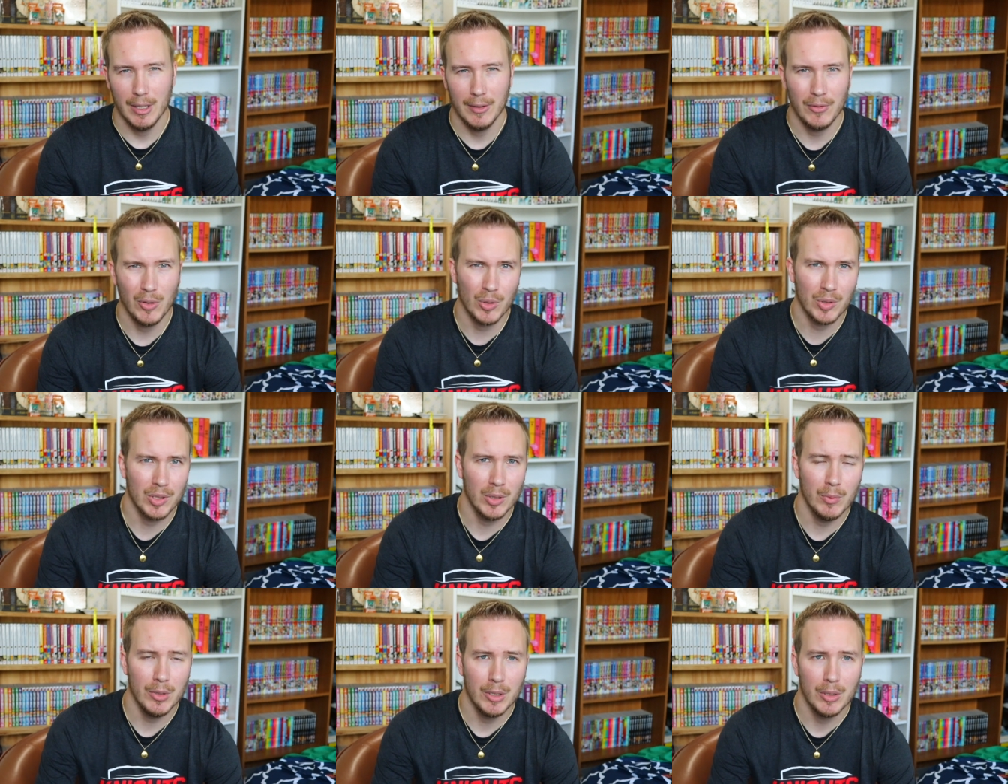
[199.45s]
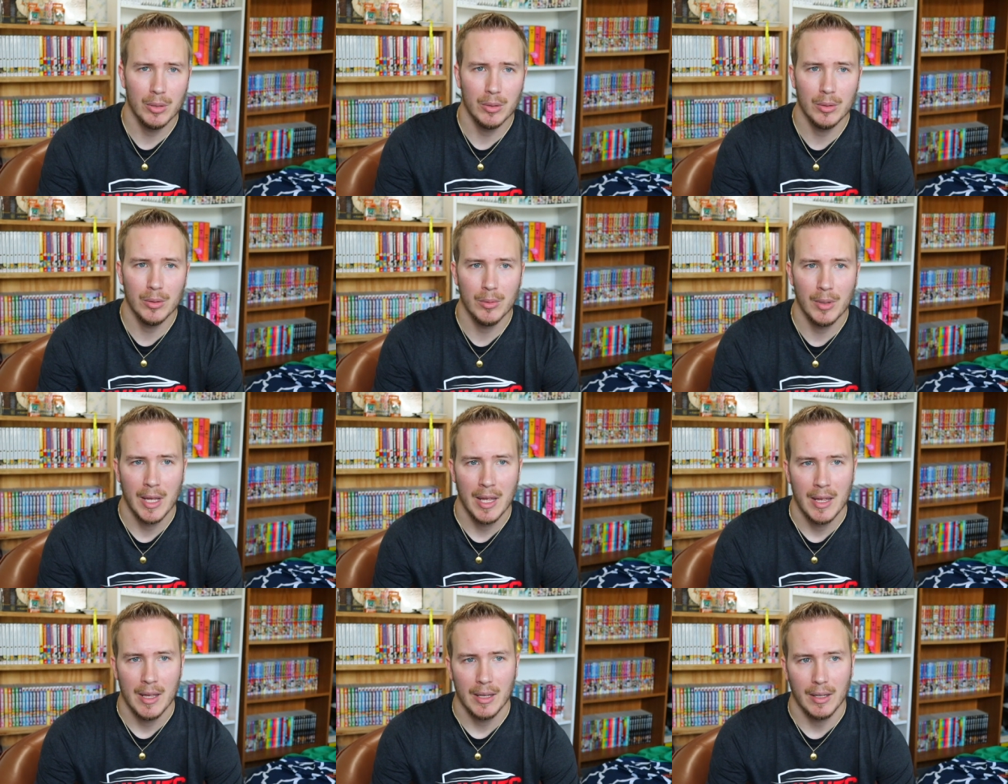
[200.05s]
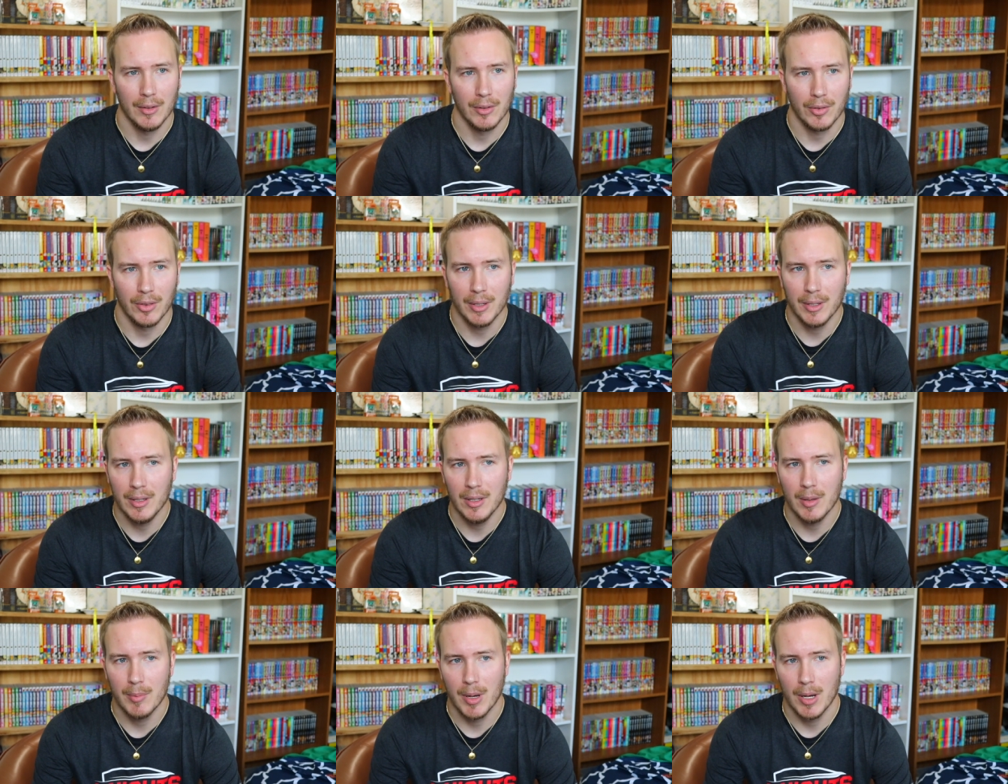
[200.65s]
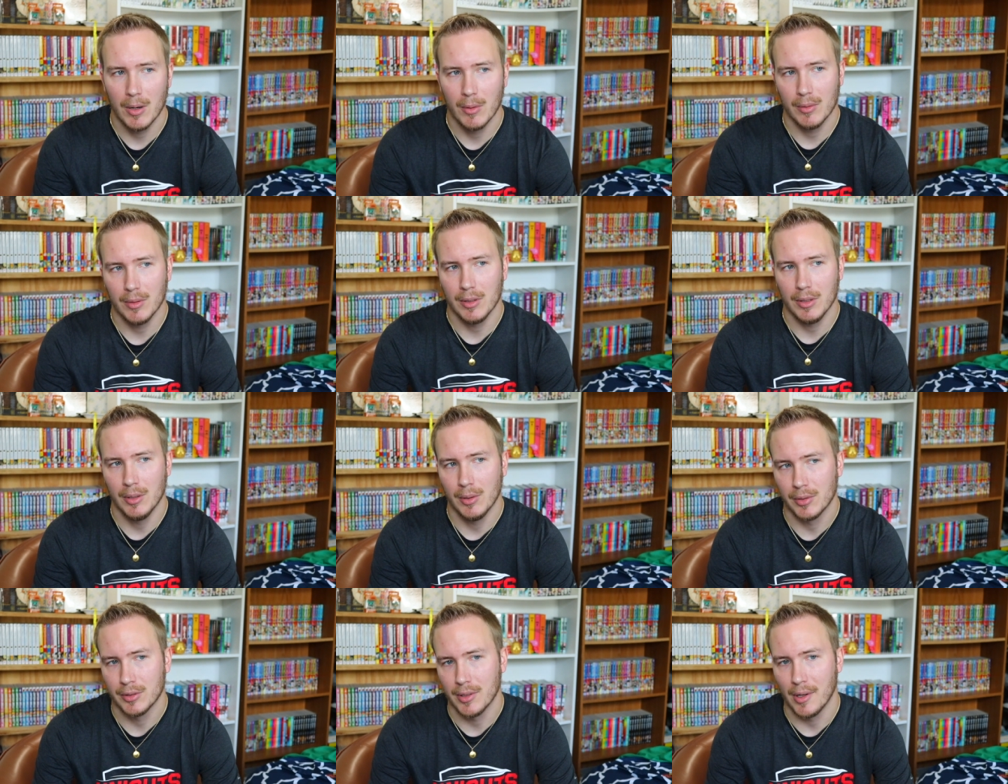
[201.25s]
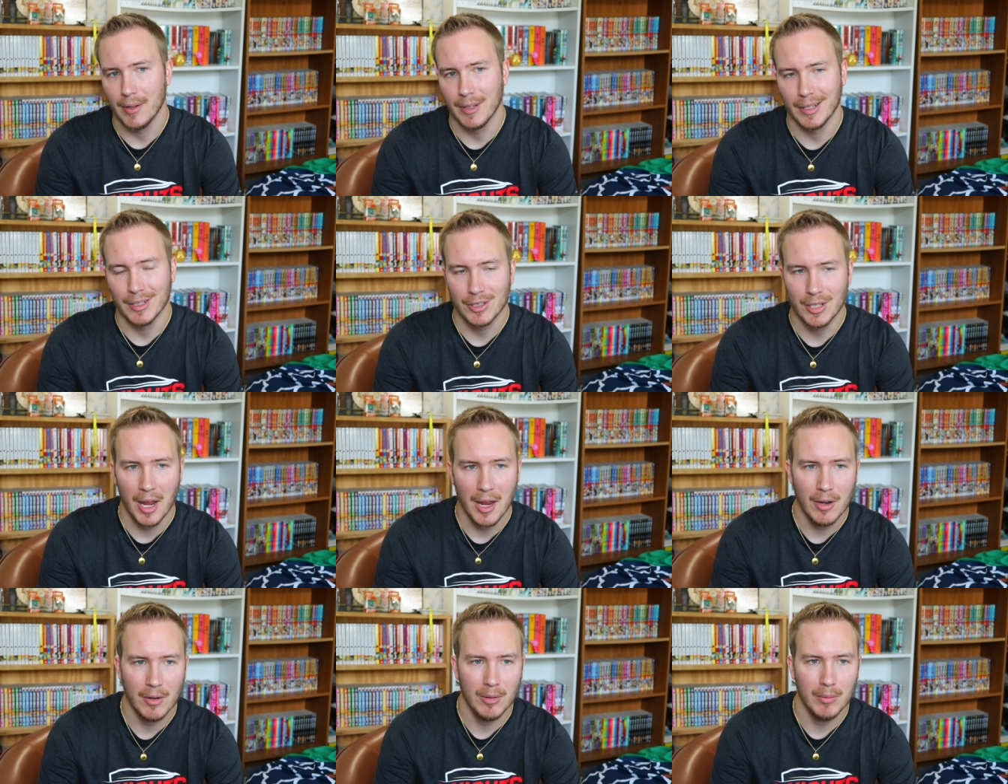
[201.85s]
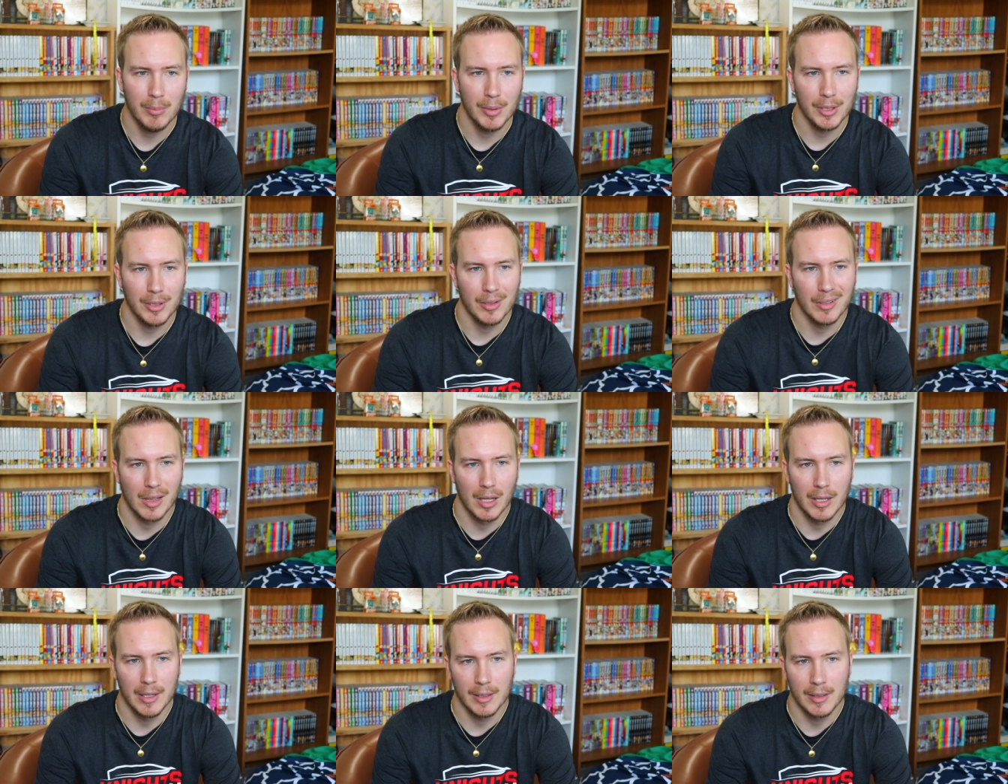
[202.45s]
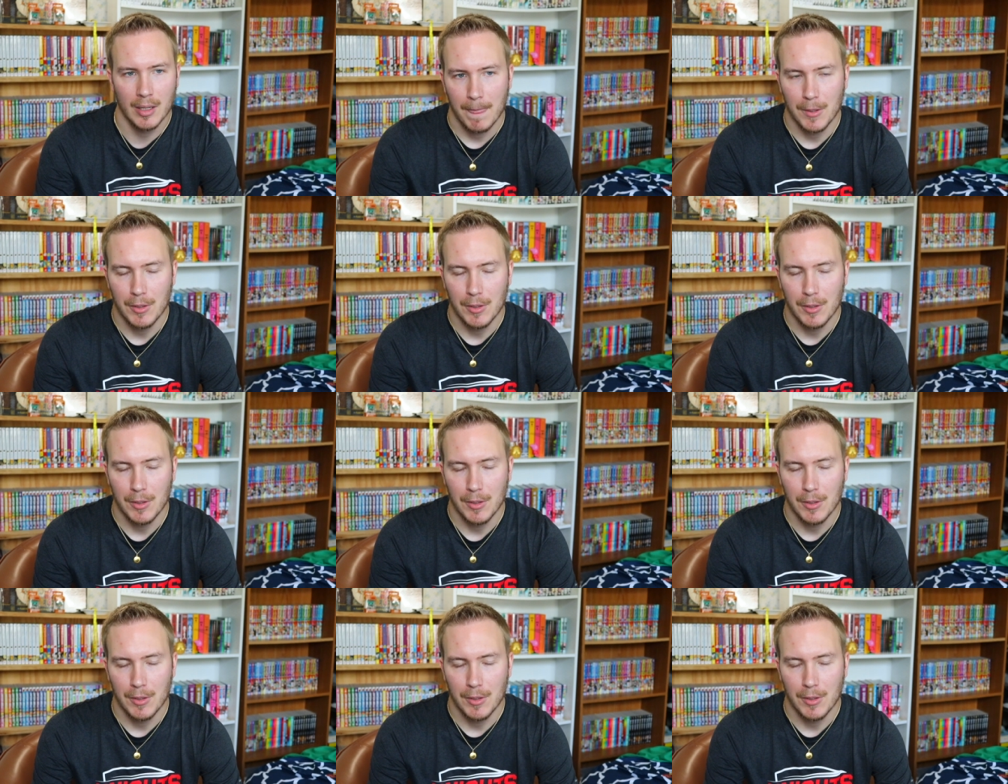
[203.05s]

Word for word: If you're someone who is thinking about, you know, starting a channel, but you're like,